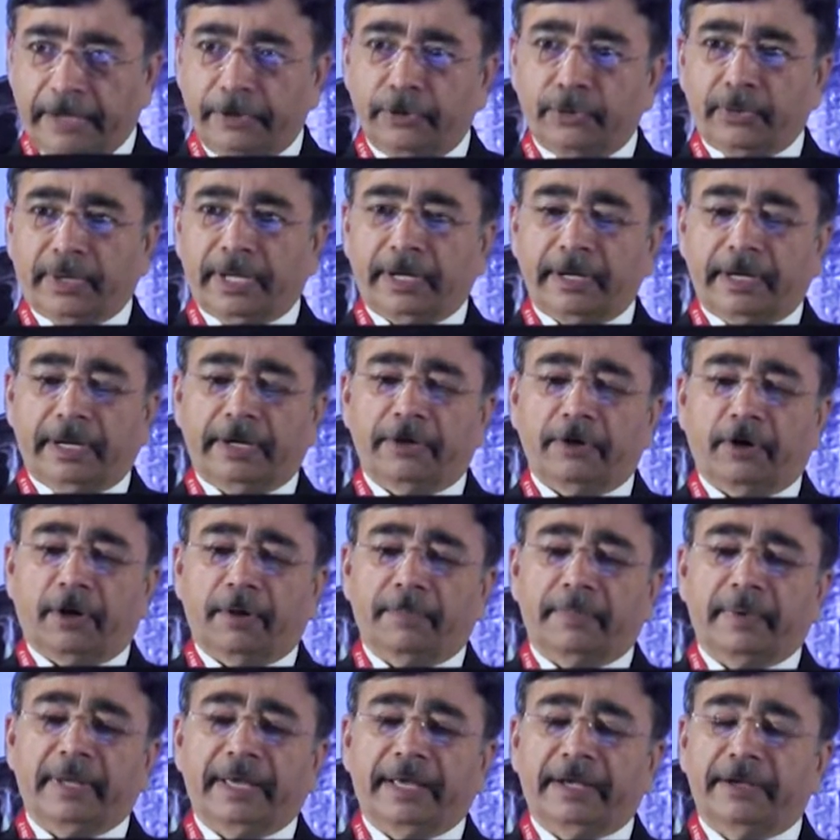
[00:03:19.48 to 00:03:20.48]
And you can
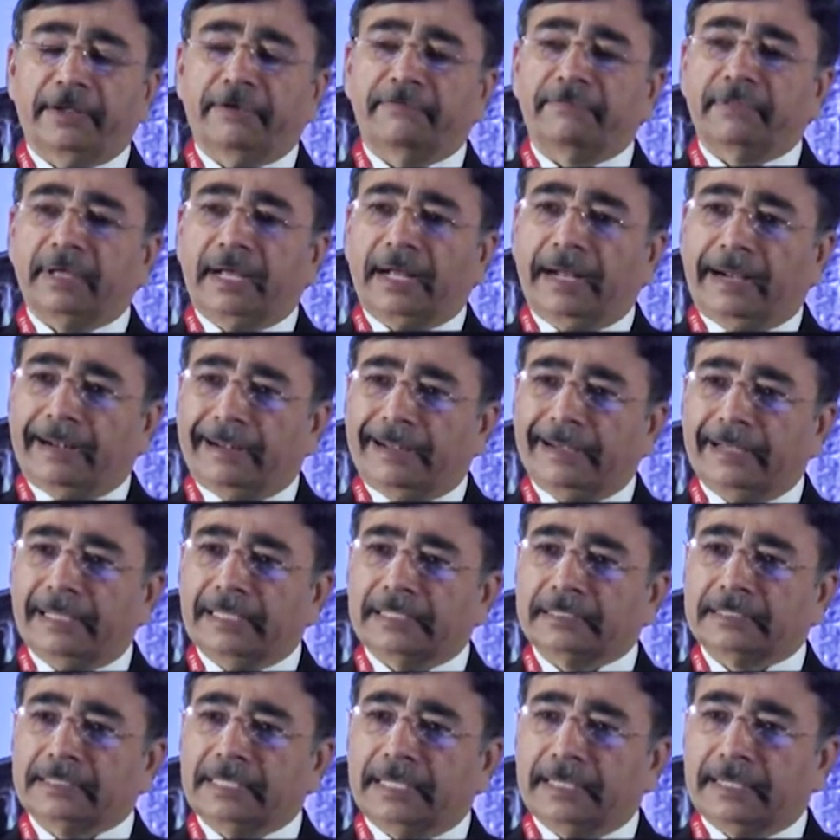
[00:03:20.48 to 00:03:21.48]
adopt any of the
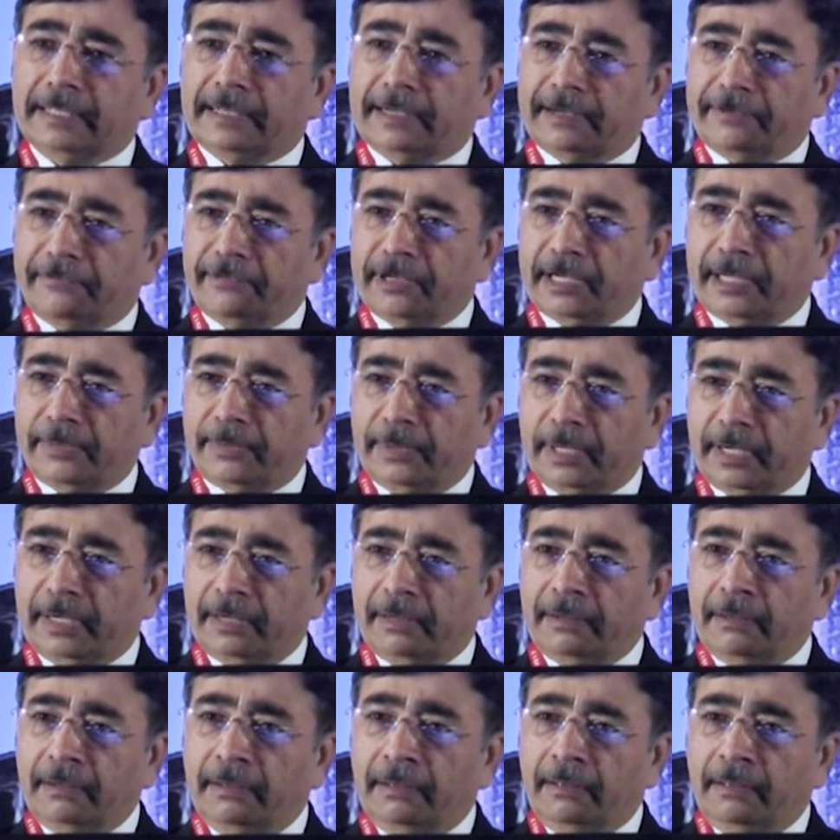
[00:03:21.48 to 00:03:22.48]
guidelines that are
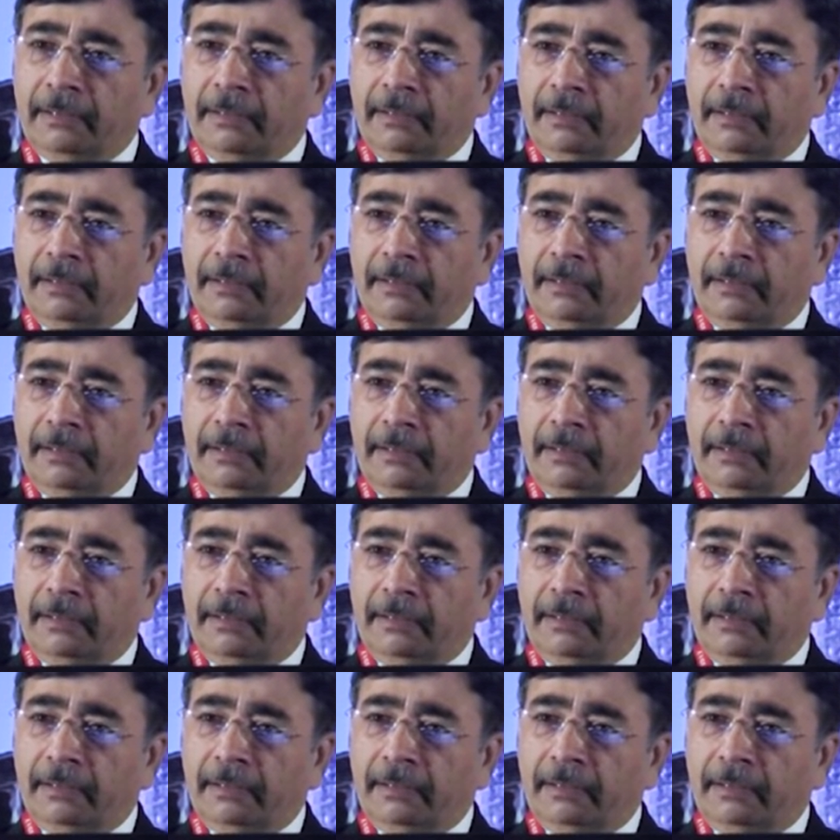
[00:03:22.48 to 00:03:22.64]
available.